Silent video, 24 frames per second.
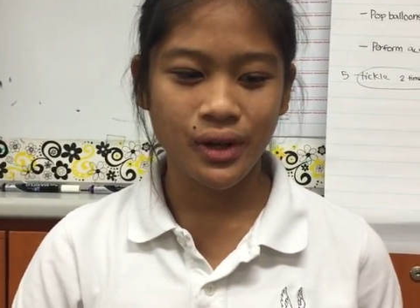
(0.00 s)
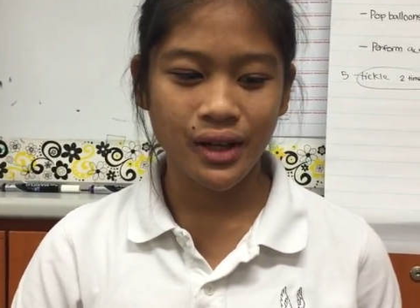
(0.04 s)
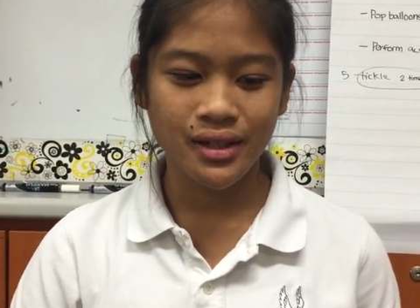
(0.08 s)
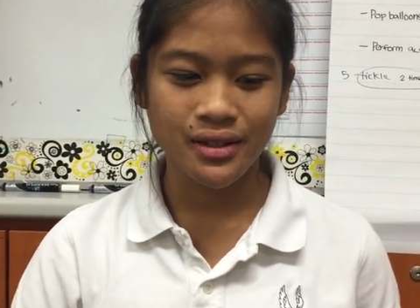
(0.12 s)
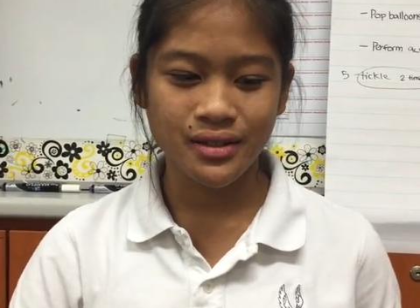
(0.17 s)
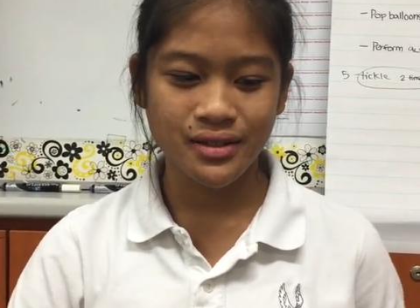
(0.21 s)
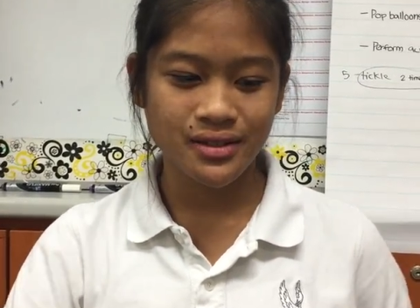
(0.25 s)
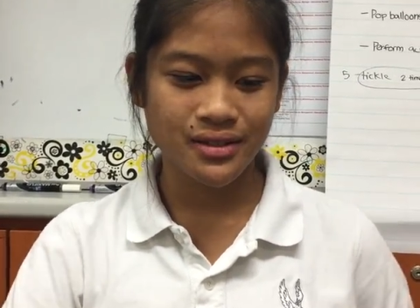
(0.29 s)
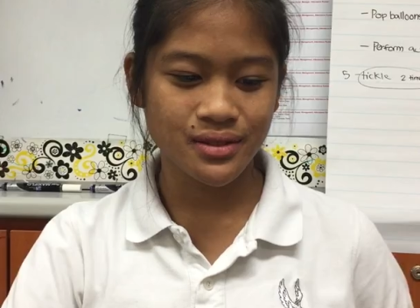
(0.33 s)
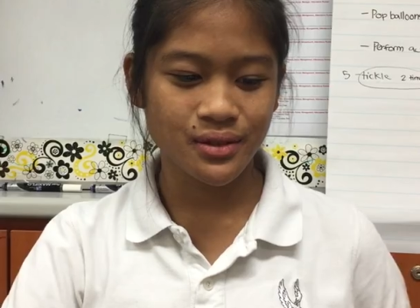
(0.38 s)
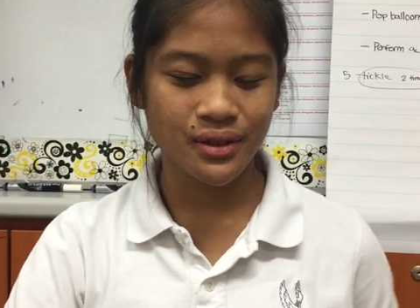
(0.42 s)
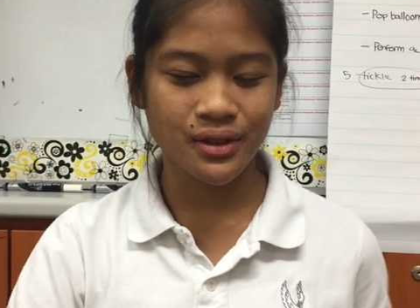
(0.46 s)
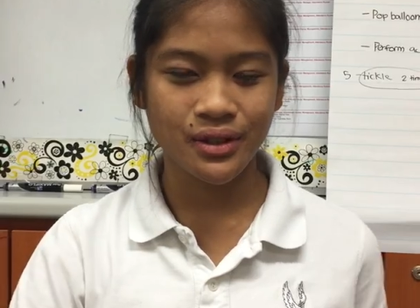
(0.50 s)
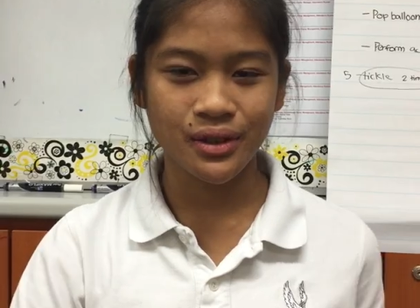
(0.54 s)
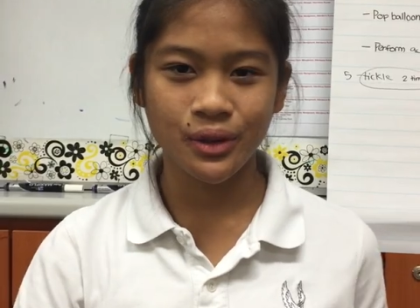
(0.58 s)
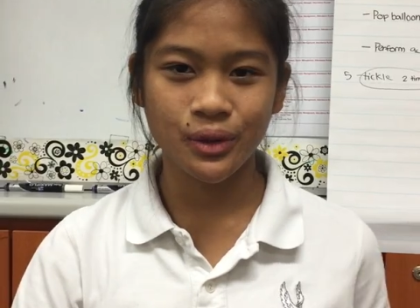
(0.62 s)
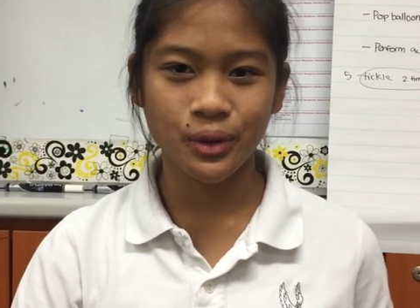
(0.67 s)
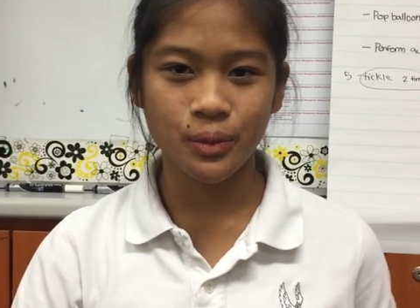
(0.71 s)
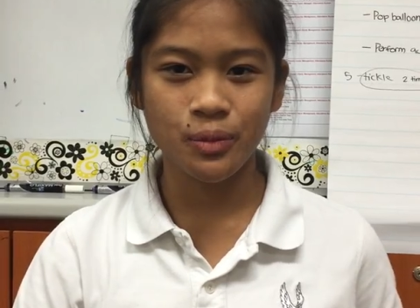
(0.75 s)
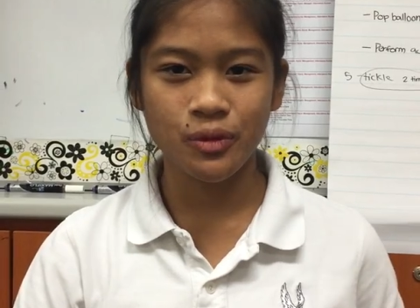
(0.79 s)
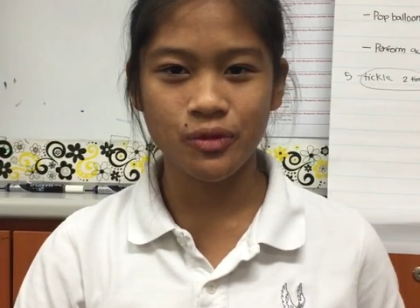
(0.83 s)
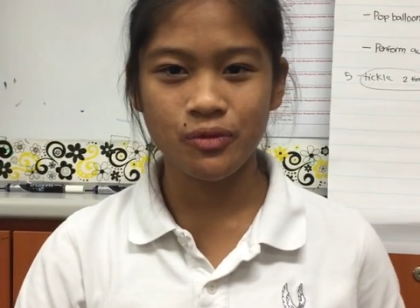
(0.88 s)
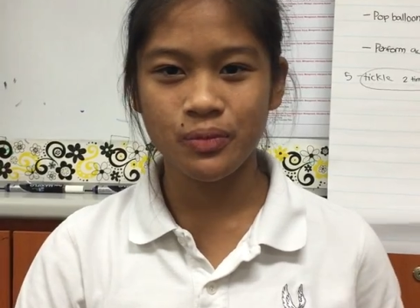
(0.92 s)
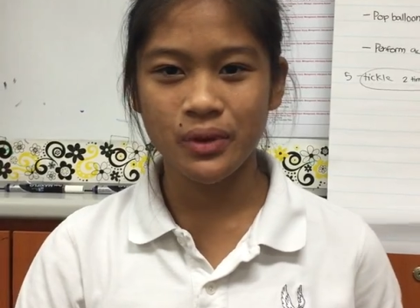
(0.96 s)
a certain
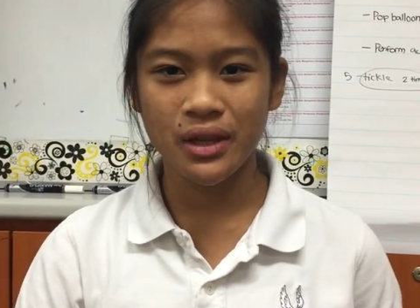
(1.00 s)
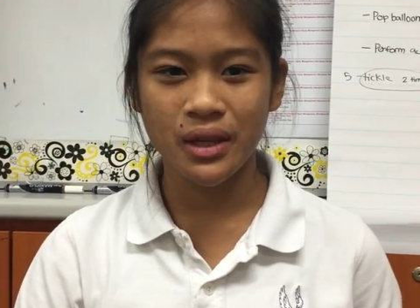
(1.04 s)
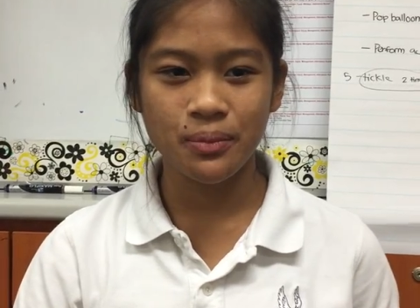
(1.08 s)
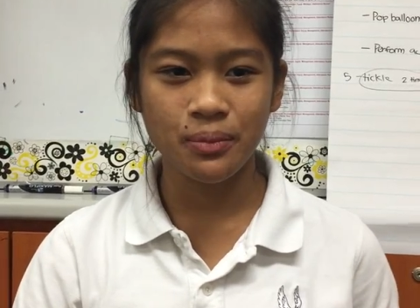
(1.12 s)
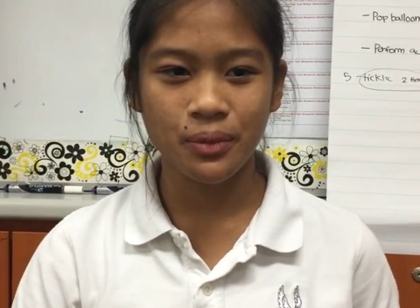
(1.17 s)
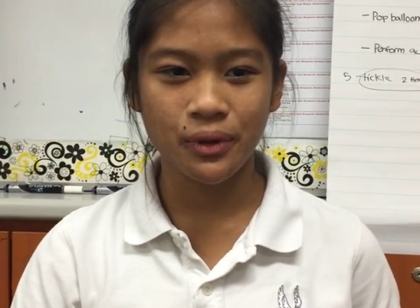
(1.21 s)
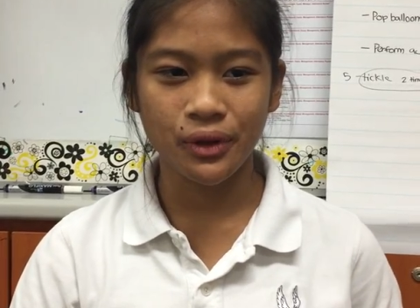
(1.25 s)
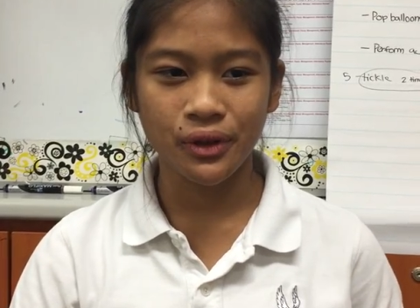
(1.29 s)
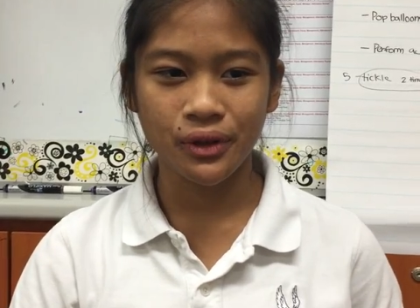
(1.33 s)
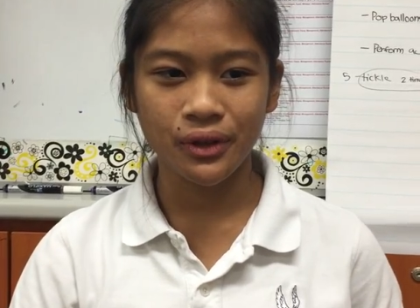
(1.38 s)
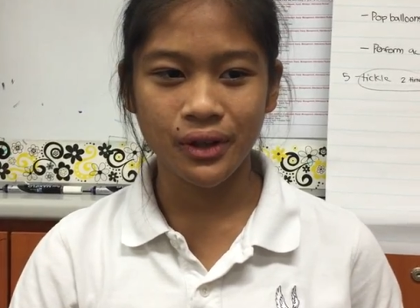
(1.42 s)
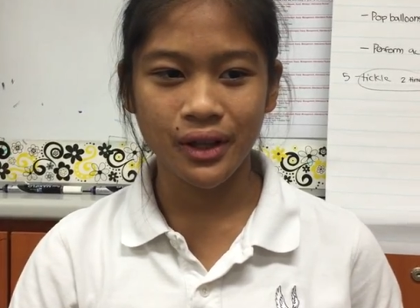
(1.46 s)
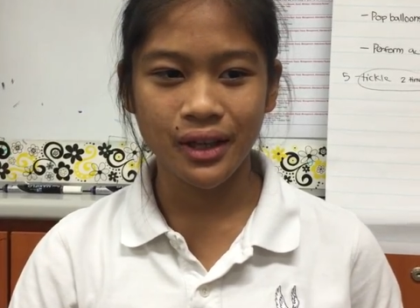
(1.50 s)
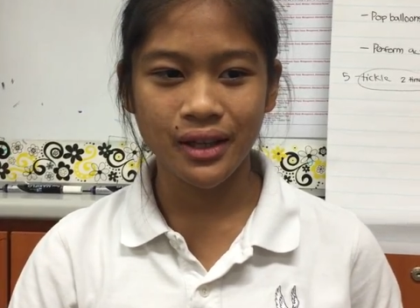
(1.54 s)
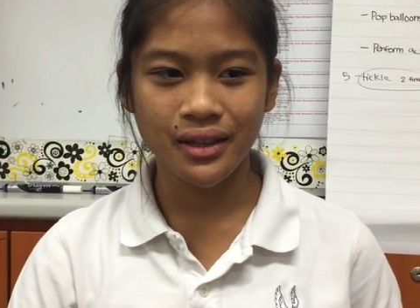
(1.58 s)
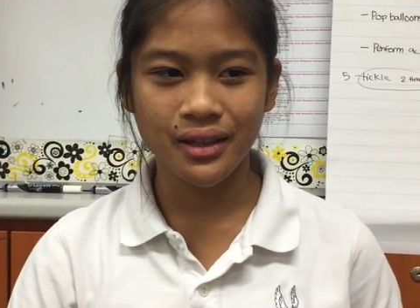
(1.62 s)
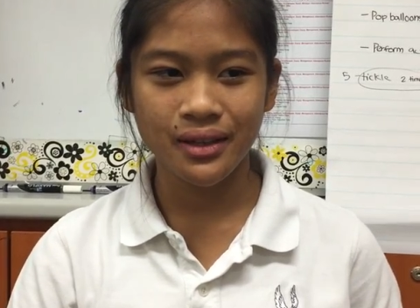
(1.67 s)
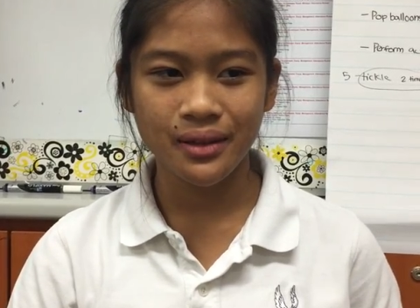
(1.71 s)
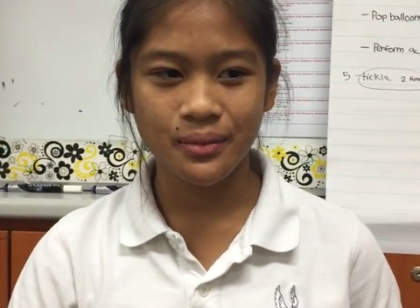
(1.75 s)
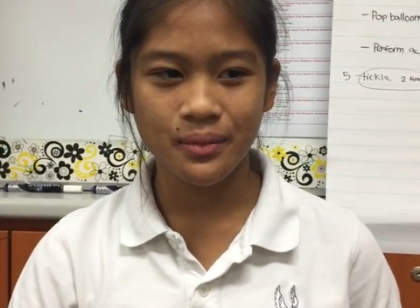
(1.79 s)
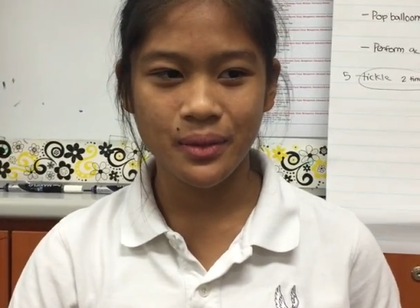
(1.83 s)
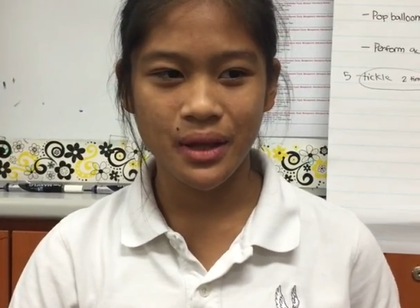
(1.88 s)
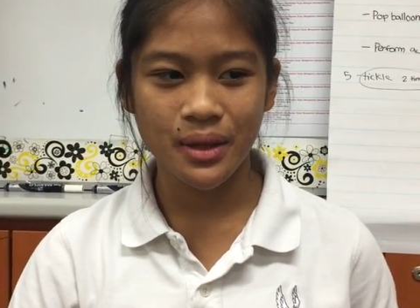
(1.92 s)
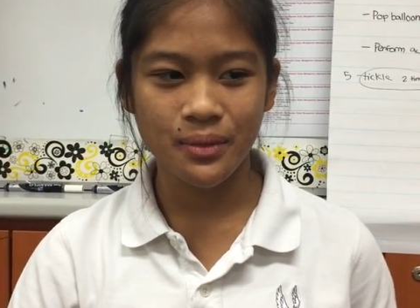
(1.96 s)
group of people,
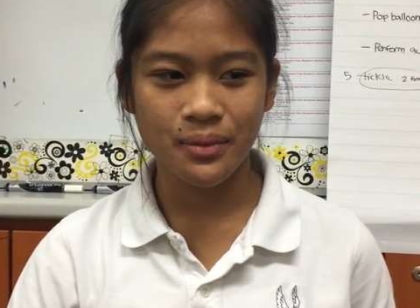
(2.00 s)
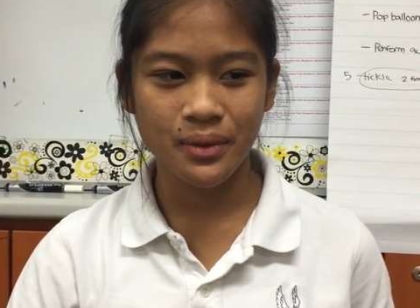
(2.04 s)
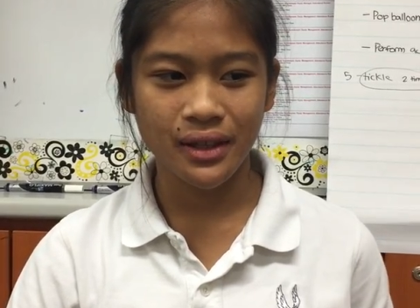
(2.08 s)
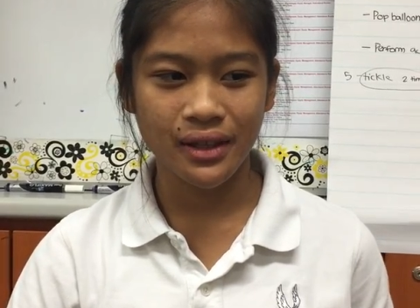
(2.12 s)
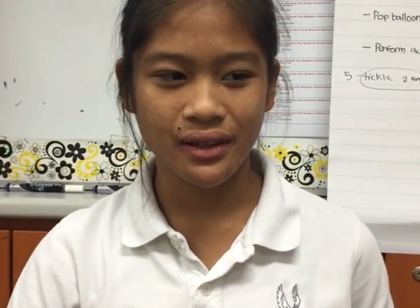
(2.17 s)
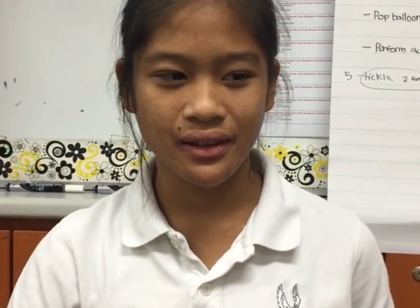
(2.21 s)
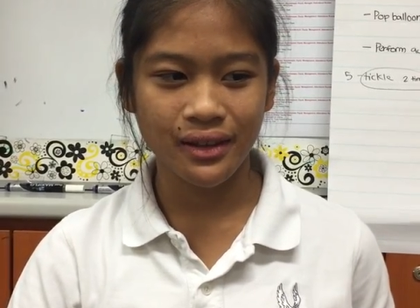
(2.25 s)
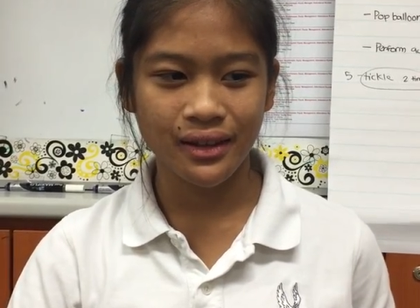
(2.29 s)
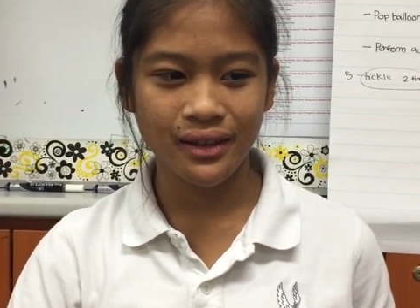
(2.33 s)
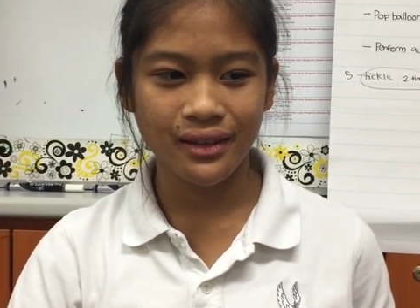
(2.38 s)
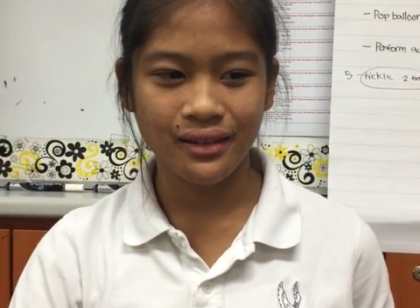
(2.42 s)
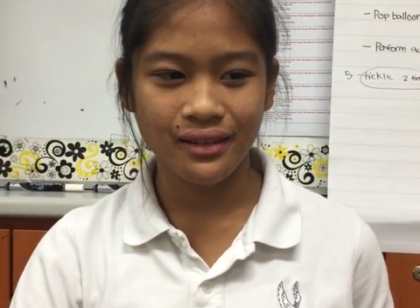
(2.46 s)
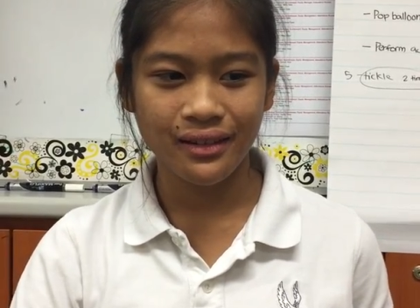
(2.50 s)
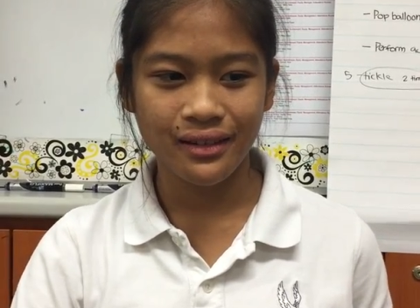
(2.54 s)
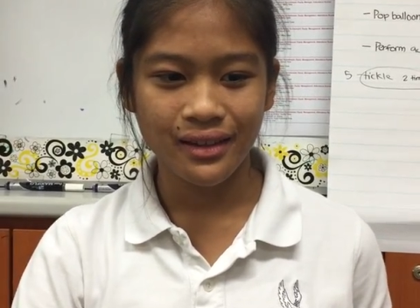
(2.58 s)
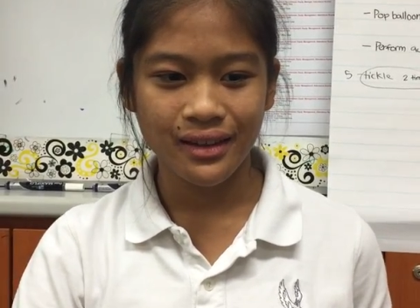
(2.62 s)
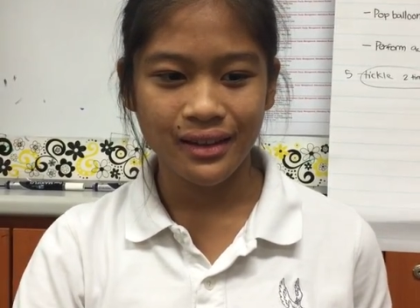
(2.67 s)
like maybe like